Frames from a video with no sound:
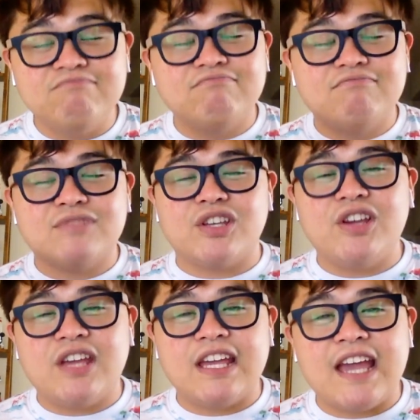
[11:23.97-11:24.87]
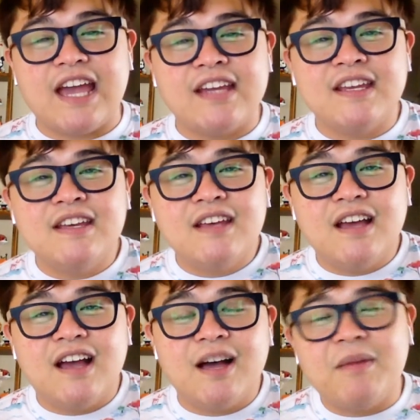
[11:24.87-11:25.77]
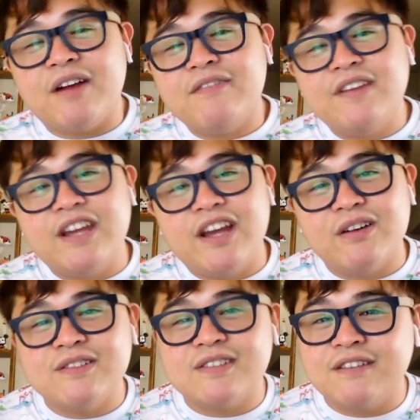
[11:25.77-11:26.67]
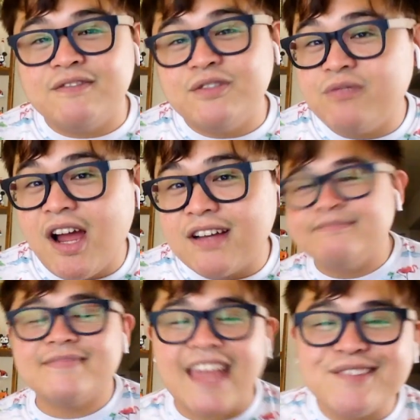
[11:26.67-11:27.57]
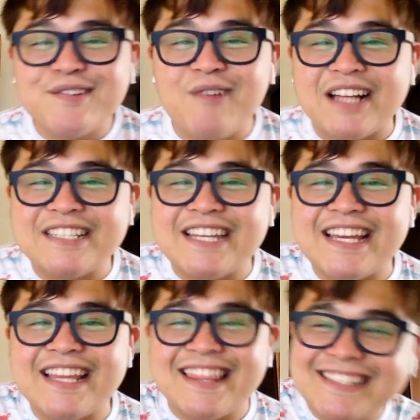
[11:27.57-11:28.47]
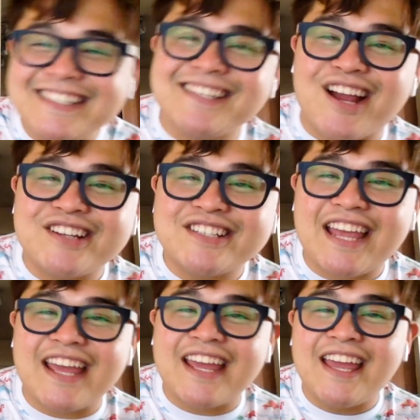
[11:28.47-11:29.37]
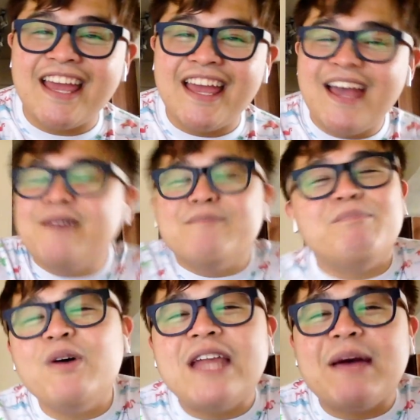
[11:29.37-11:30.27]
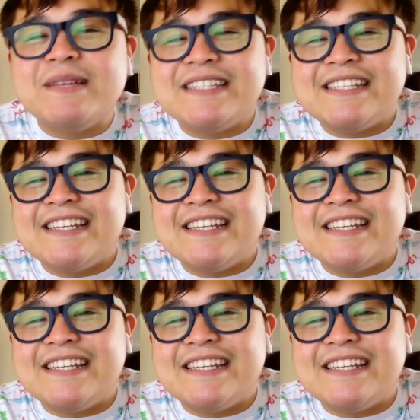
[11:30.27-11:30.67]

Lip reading: so you can get our videos of Food Rocks. Thanks for watching. This is RJ. Bon appetit.